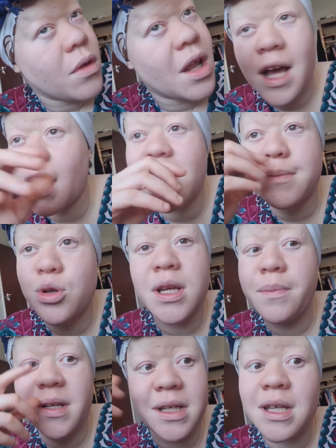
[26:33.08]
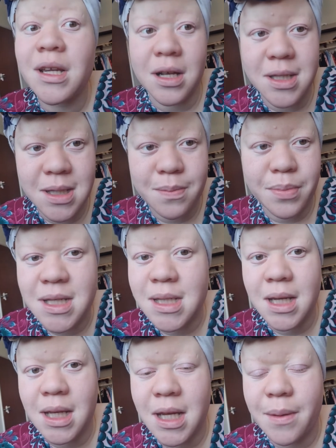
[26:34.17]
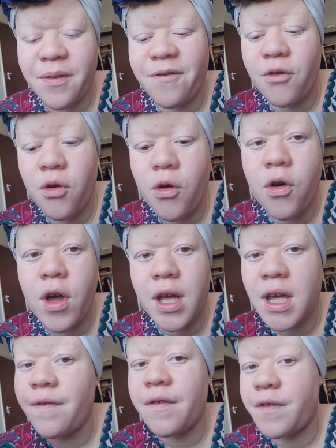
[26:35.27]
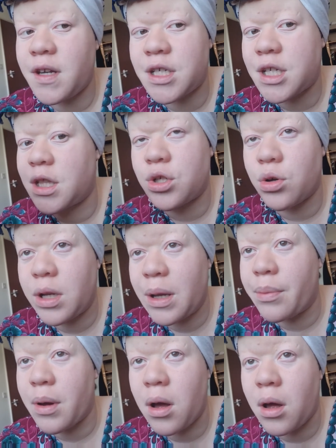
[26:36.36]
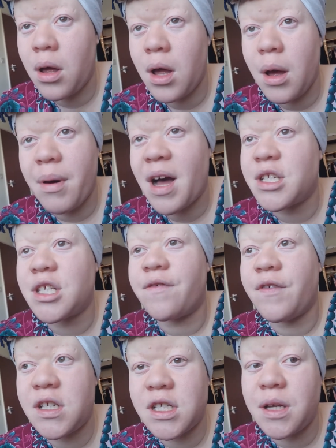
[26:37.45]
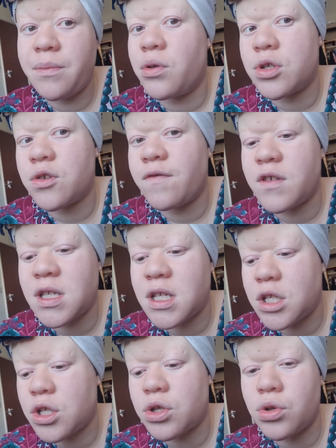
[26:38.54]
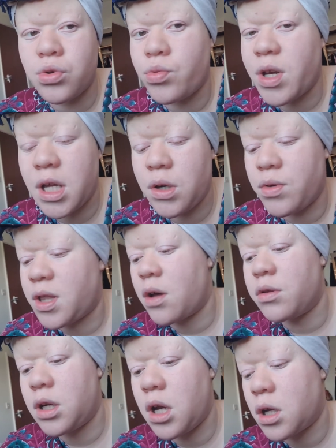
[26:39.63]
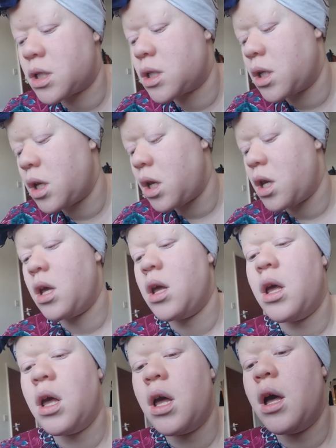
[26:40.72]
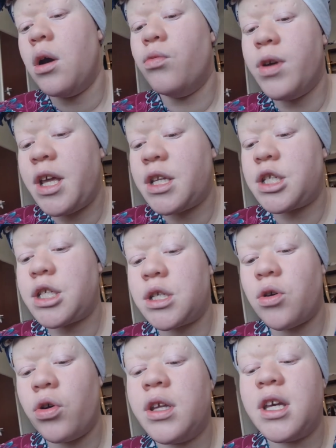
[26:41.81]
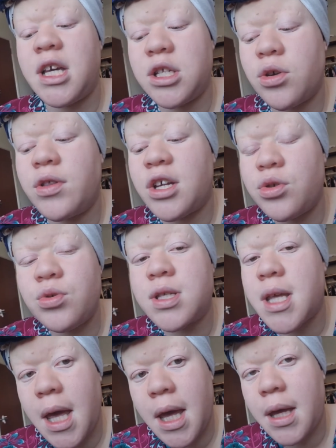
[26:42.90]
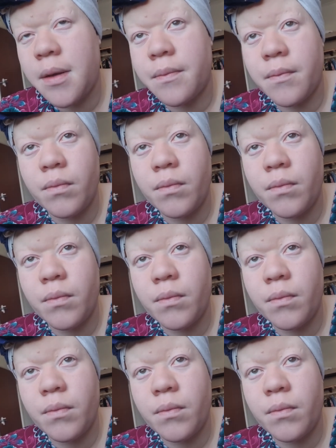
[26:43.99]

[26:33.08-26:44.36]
like, I kept on nibbling the nuts basically before even finishing the chocolate bar, but I just finished it because obviously it just looked weird without the nuts, which on keto they do say,